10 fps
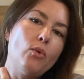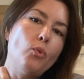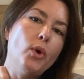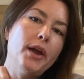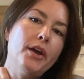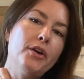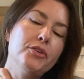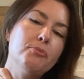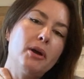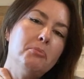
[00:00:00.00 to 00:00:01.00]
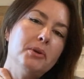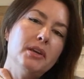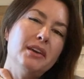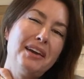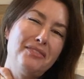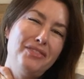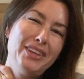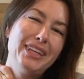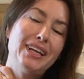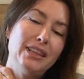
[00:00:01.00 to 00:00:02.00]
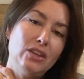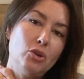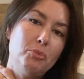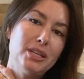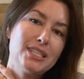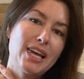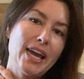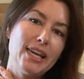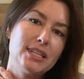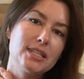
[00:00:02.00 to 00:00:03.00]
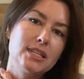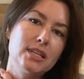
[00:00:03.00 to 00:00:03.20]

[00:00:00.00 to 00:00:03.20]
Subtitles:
where you might be feeling a little bit tight.